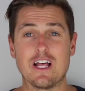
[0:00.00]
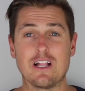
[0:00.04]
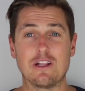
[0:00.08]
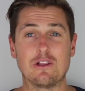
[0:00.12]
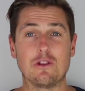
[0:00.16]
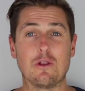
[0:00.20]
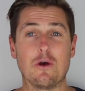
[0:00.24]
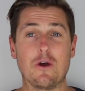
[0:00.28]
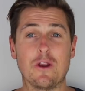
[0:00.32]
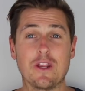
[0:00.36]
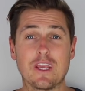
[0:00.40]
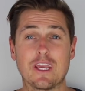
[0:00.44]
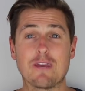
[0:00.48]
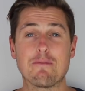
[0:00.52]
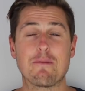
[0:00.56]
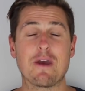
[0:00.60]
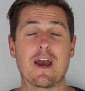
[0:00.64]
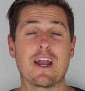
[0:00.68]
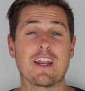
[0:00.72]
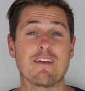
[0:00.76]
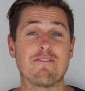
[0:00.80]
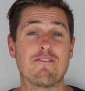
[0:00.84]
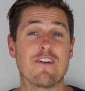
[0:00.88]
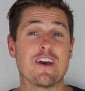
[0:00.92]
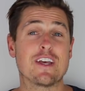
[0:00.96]
learning
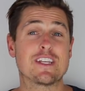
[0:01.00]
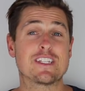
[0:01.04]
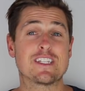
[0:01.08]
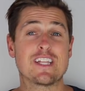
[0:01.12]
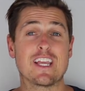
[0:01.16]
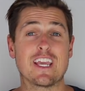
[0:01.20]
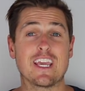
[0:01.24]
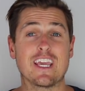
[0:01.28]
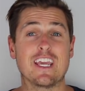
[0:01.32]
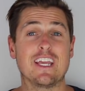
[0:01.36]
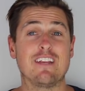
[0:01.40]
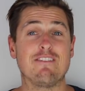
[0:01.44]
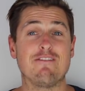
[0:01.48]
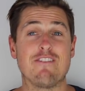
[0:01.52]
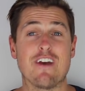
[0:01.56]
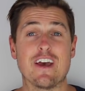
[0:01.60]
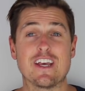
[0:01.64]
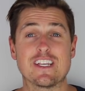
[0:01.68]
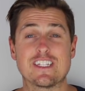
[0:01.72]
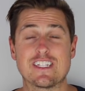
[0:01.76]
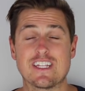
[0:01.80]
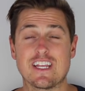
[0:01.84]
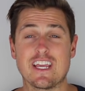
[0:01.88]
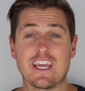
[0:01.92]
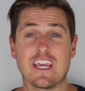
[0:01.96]
about investing,
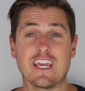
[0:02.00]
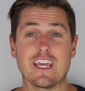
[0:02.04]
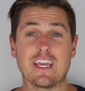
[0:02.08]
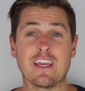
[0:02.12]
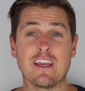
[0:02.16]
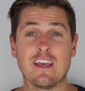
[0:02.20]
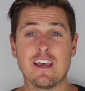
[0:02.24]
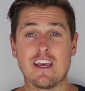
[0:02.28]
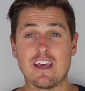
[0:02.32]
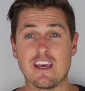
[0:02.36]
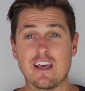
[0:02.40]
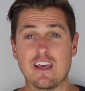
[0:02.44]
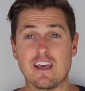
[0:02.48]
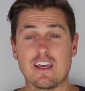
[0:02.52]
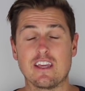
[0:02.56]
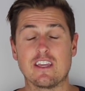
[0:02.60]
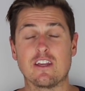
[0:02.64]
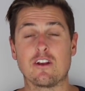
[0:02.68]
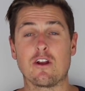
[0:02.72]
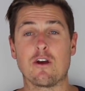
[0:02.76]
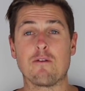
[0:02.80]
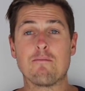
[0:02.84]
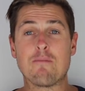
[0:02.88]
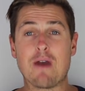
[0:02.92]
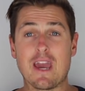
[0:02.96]

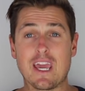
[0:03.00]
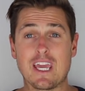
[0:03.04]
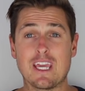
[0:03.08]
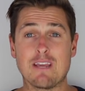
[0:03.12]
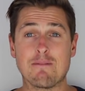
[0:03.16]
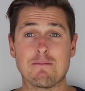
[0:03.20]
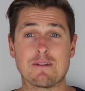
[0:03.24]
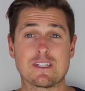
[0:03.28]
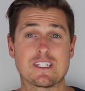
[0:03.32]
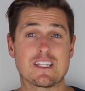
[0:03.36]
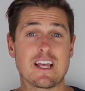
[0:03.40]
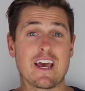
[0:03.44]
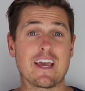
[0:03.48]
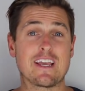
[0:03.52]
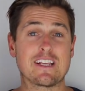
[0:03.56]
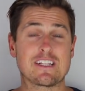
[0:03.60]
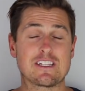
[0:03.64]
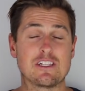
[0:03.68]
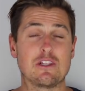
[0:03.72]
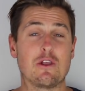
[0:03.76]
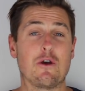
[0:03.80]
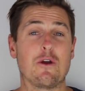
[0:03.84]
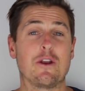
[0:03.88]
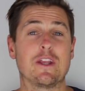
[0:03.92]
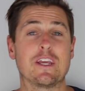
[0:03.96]
you know, making mistakes,
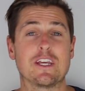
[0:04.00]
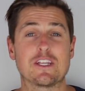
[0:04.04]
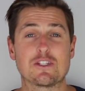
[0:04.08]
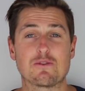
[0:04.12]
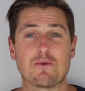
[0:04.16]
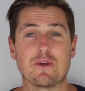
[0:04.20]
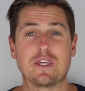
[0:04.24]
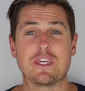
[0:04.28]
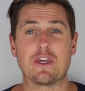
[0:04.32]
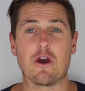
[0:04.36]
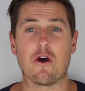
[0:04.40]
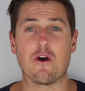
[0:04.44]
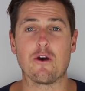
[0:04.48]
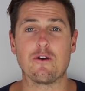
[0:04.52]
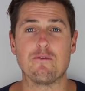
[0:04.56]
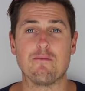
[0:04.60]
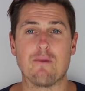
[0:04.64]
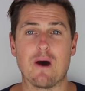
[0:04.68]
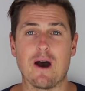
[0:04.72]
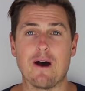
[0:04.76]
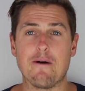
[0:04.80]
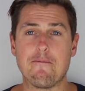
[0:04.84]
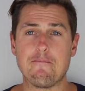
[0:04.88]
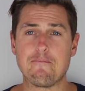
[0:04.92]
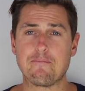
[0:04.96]
learning as we go.
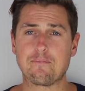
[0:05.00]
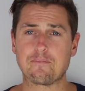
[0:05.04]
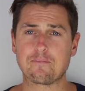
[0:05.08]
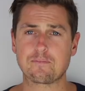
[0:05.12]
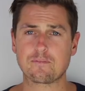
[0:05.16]
But